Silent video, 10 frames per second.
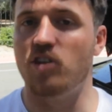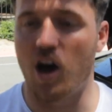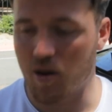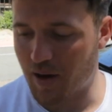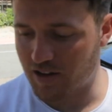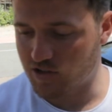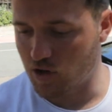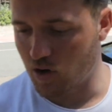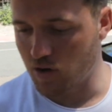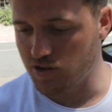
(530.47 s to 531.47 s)
Talk about his
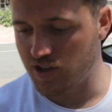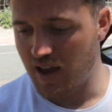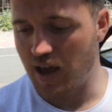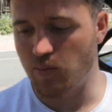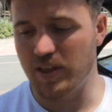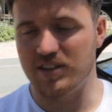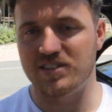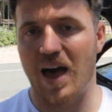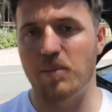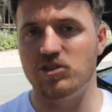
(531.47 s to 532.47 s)
goals and really
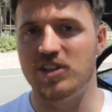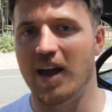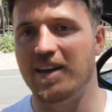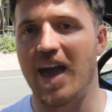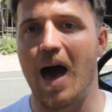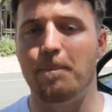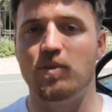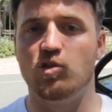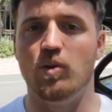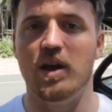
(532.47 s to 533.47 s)
establish that gap
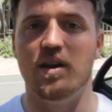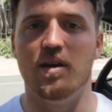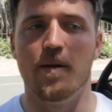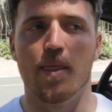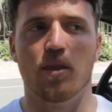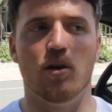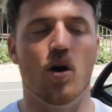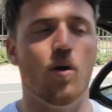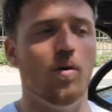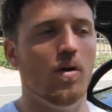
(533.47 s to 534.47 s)
between, you
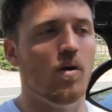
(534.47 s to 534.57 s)
know,